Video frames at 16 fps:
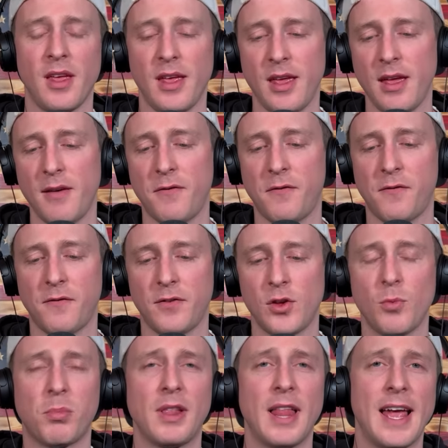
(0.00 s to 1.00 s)
If
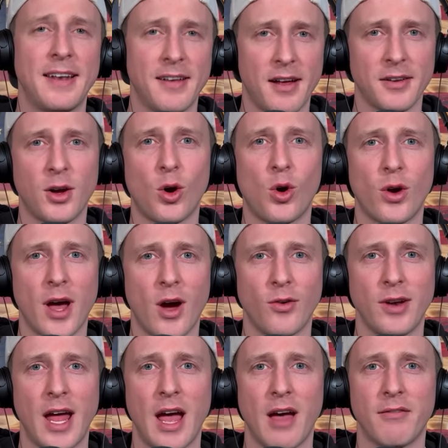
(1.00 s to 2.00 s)
you planned on going out
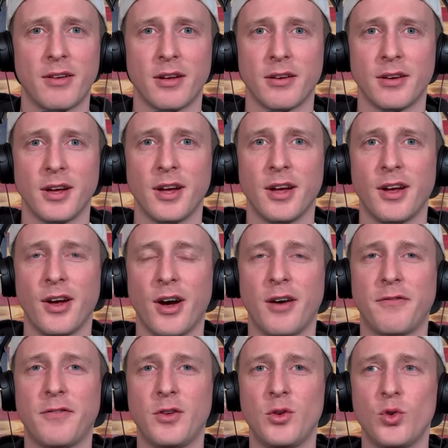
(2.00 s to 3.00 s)
and having a
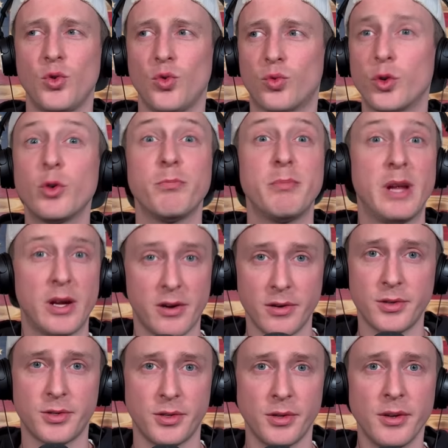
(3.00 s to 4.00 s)
few root
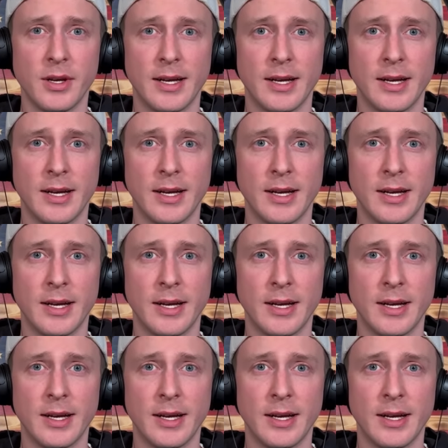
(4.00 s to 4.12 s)
beers,